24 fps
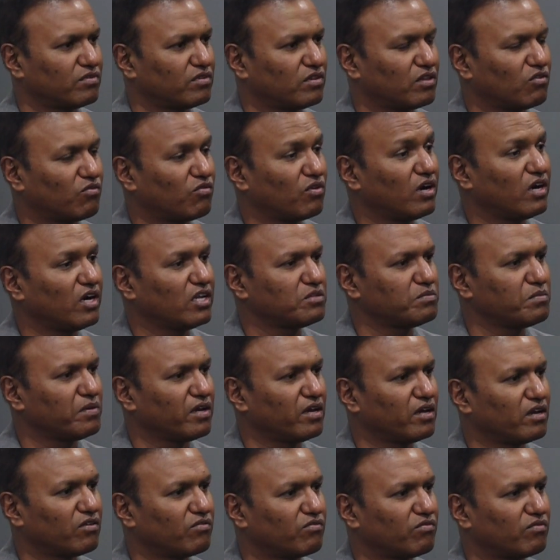The world is
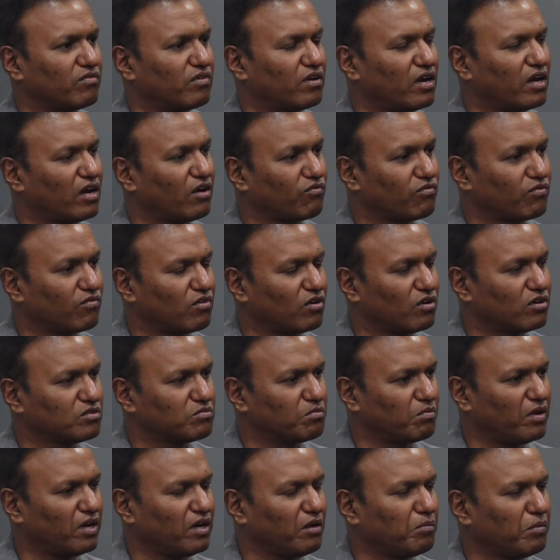big enough. Of course,
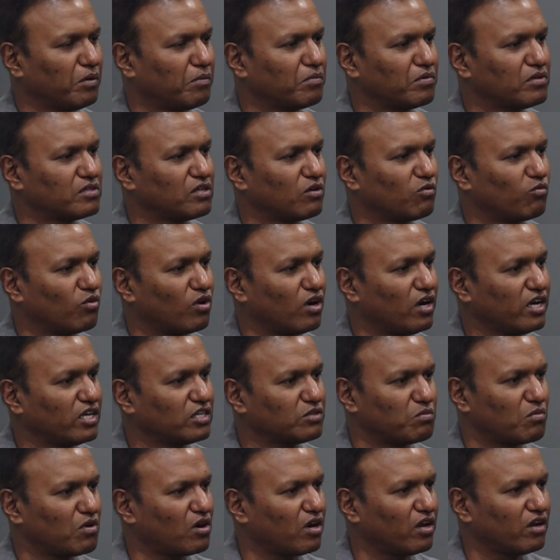many people say world is
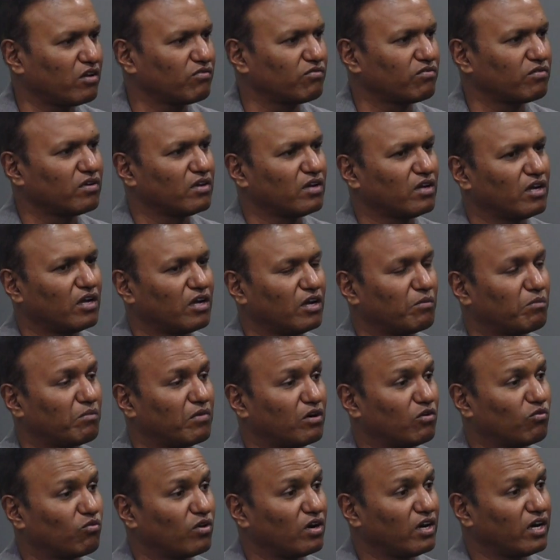small enough, but
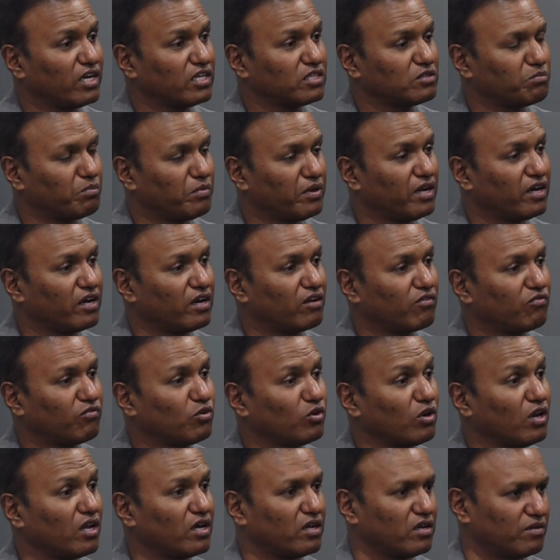world is big enough to
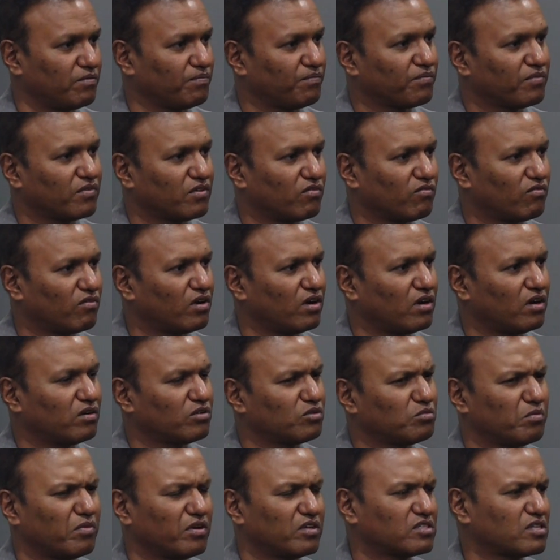learn.
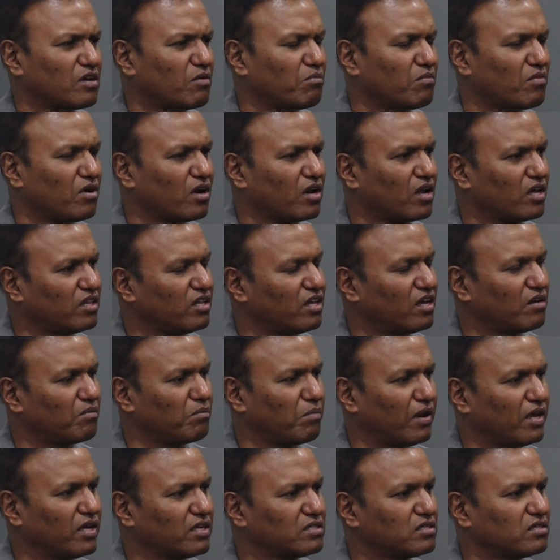World, some or other
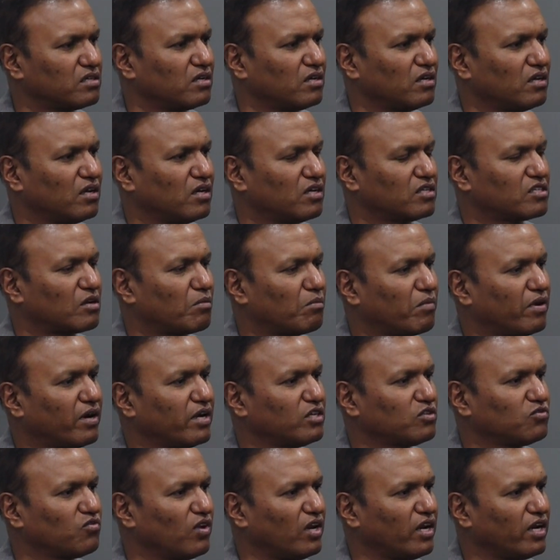place, somebody
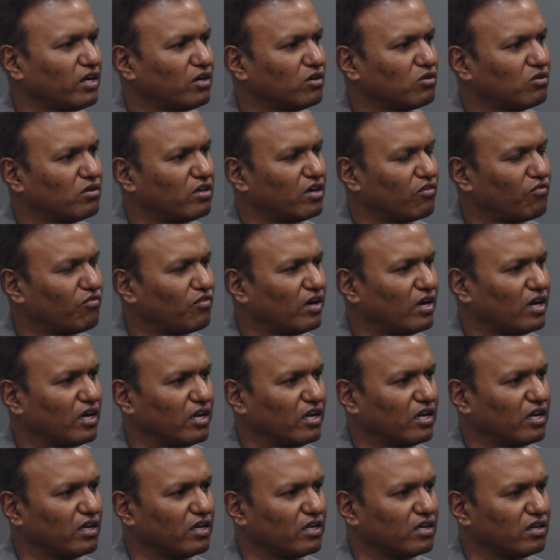is willing to
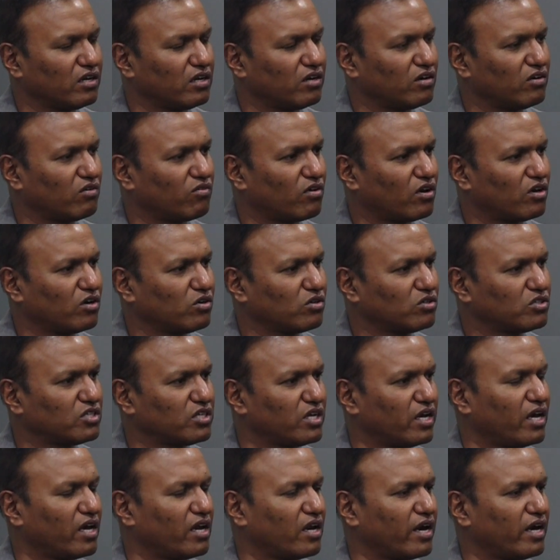definitely want to
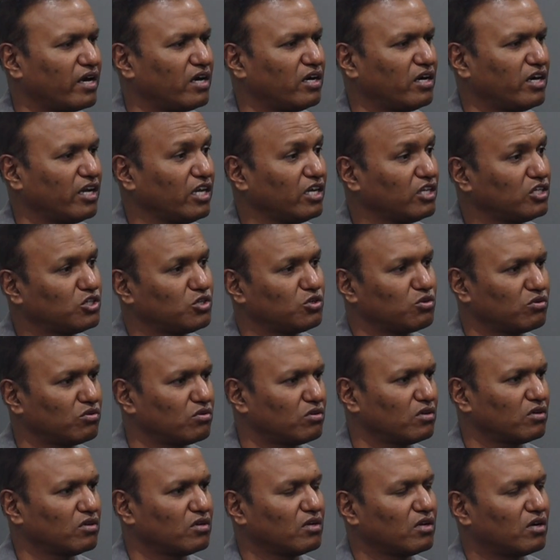share and teach
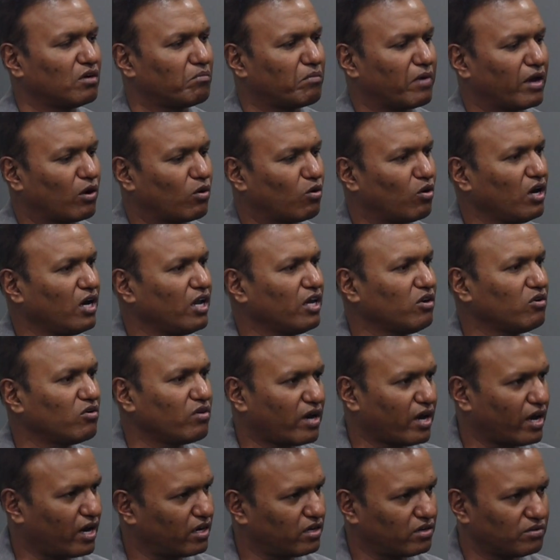you by holding your
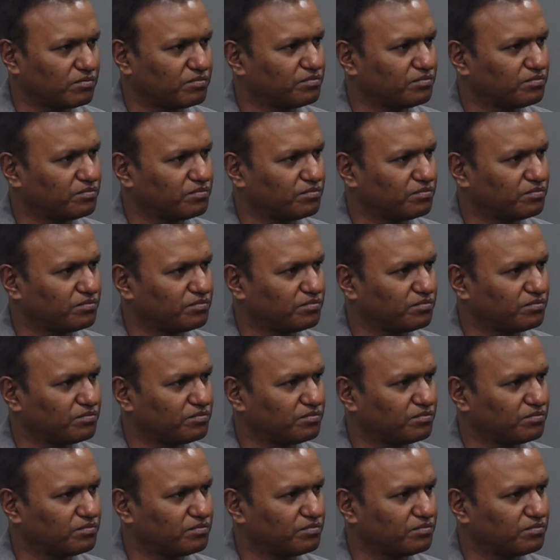hand.